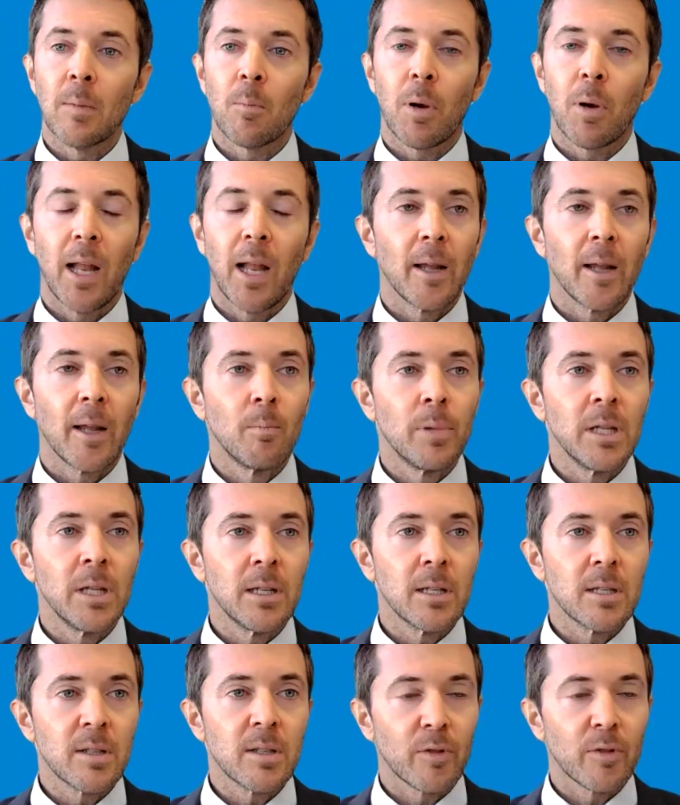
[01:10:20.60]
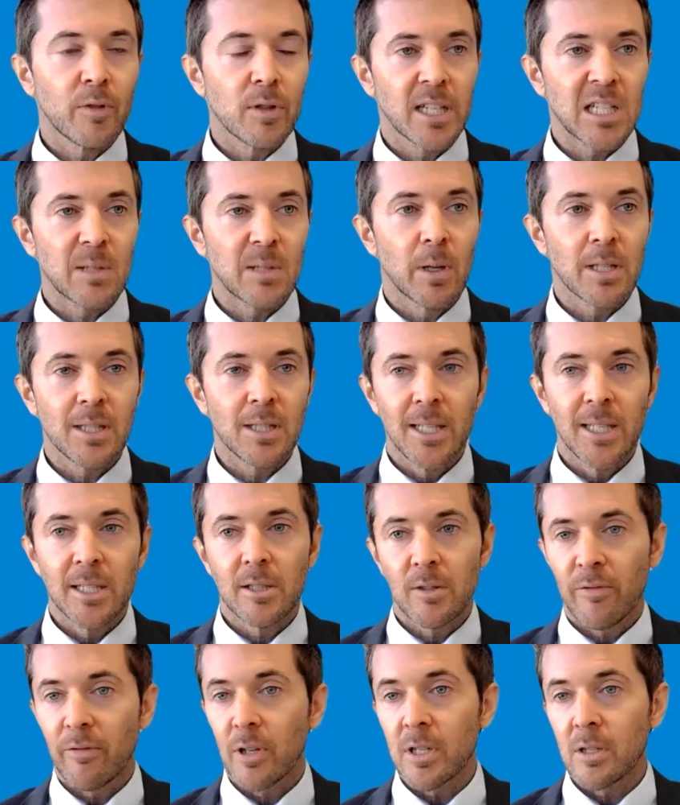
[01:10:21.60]
plan B is for 6 months
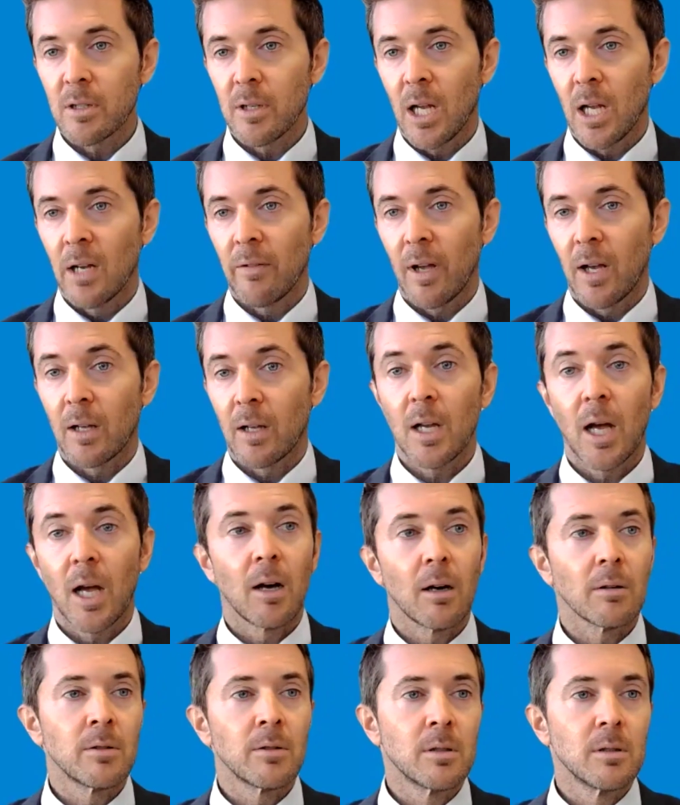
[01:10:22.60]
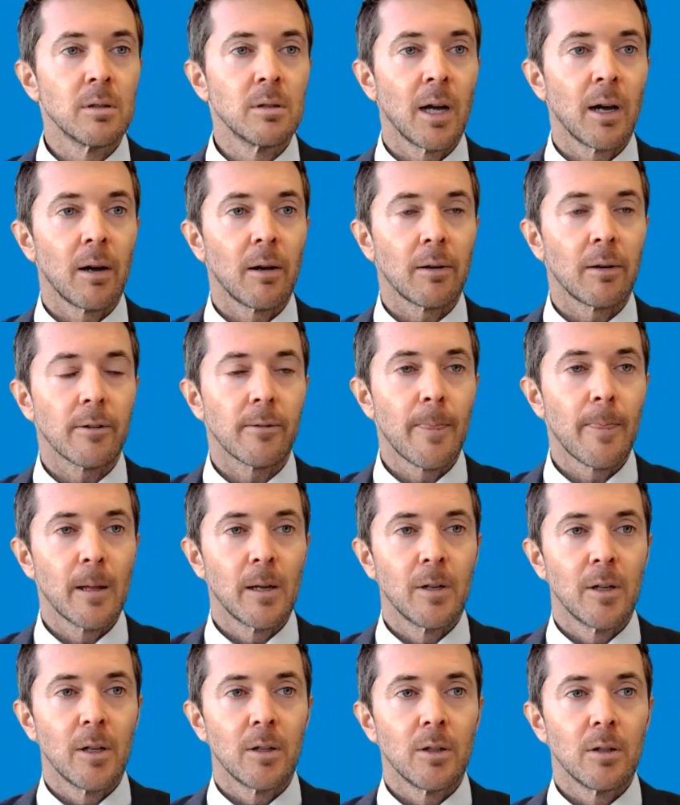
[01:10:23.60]
later for us to have our
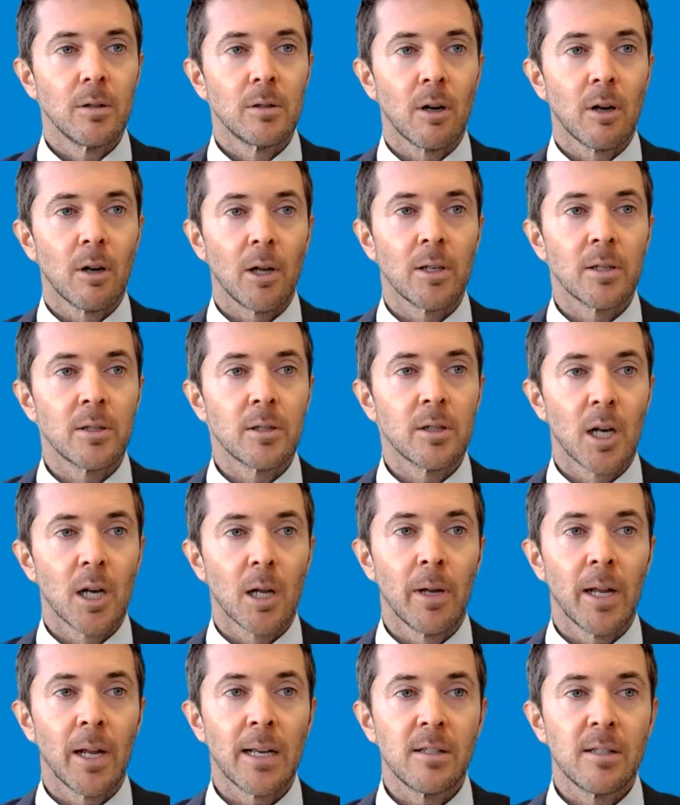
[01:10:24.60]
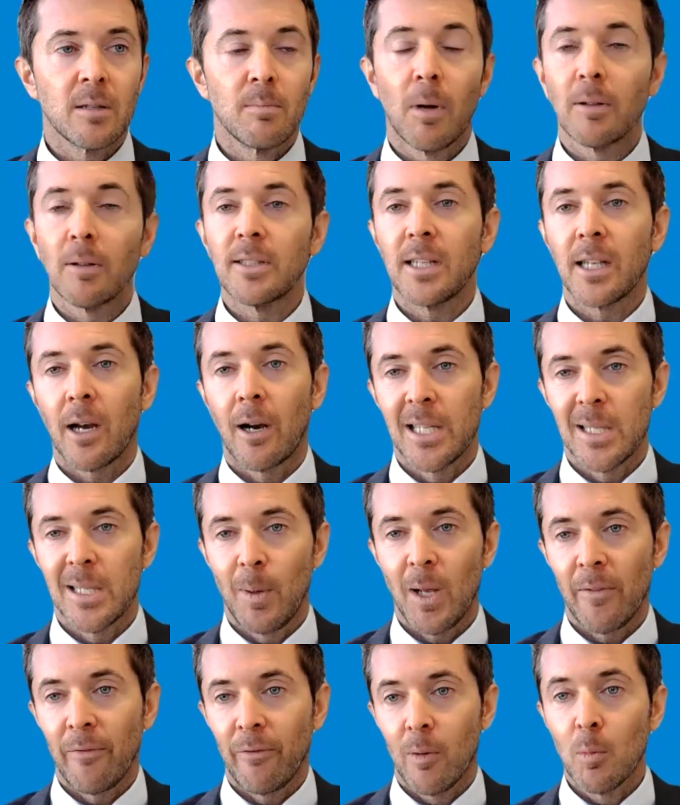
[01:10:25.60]
dollar-denominated multi-currency
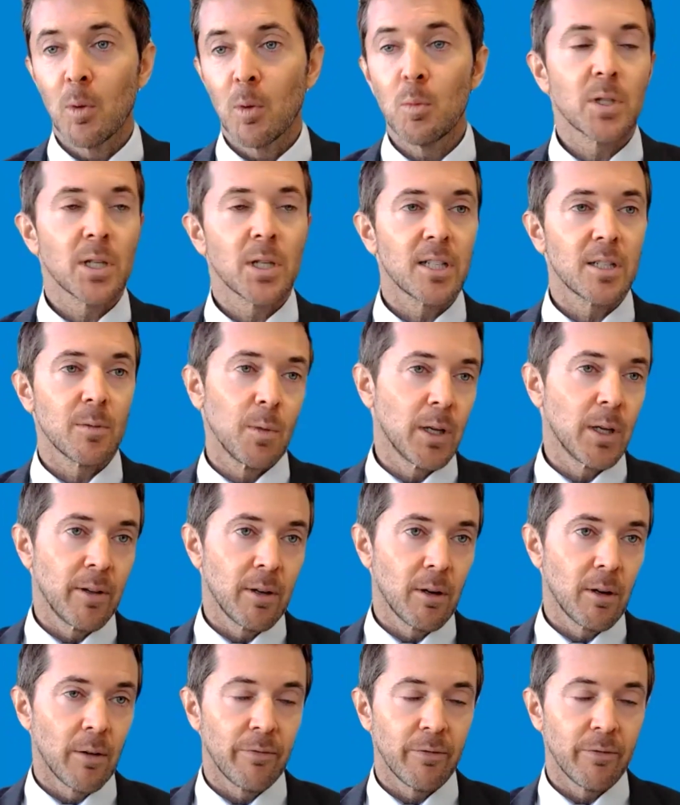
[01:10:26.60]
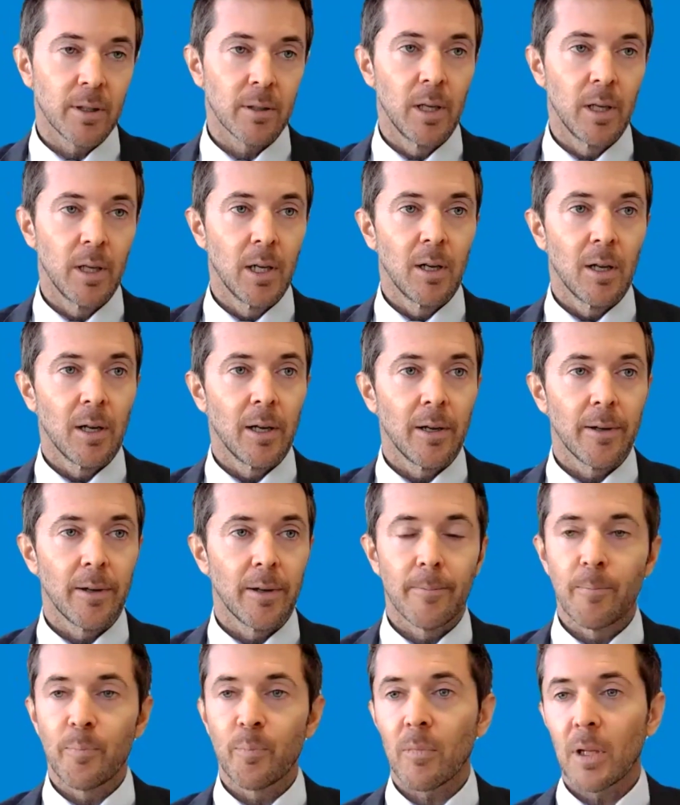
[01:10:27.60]
platform, in which case we can then offer
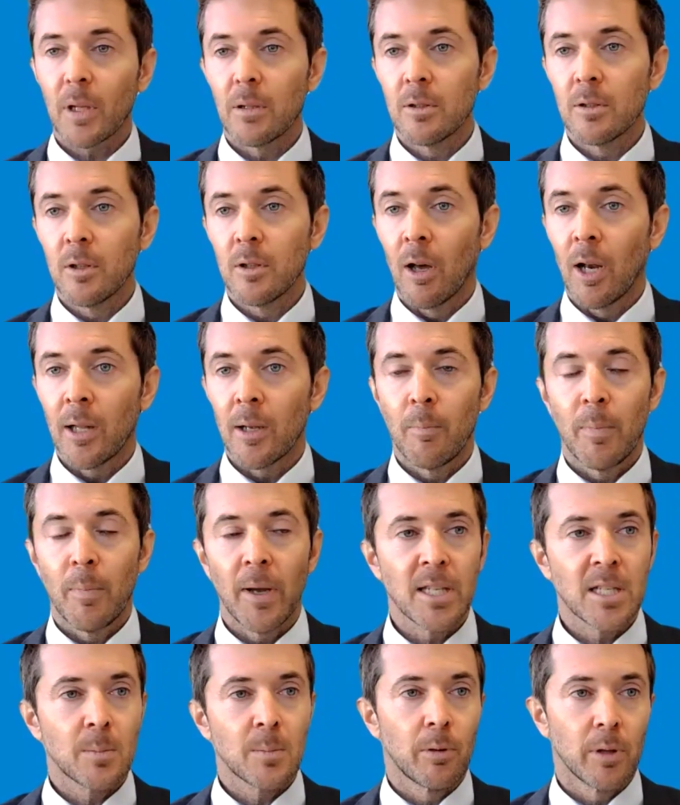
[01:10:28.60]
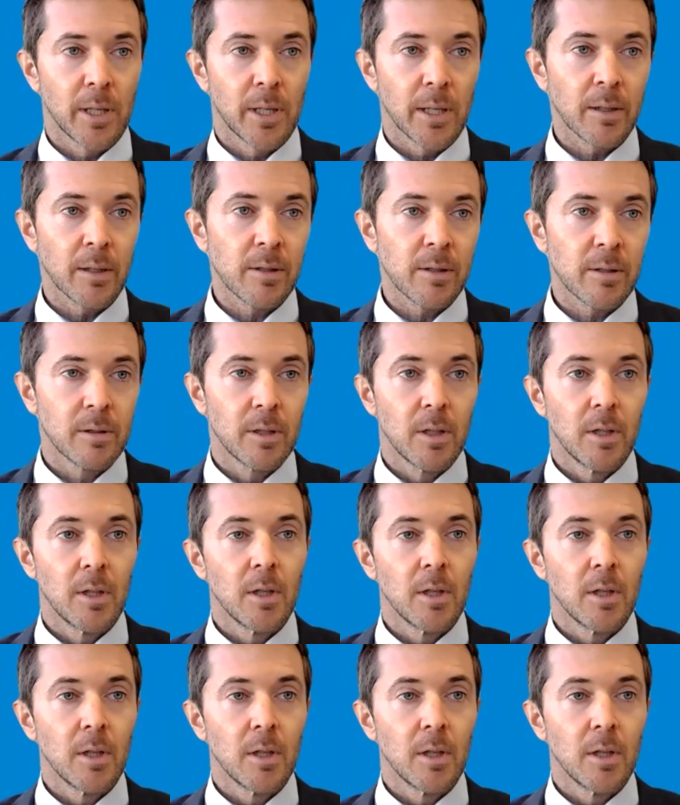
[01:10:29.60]
dollar-based products.